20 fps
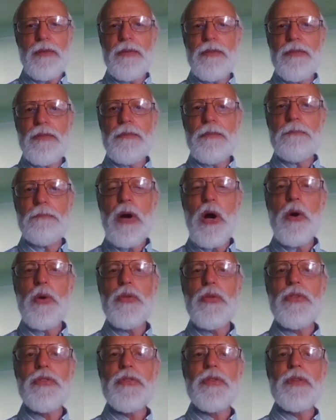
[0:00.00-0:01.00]

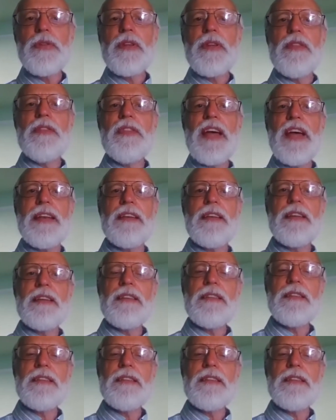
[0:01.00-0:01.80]
both that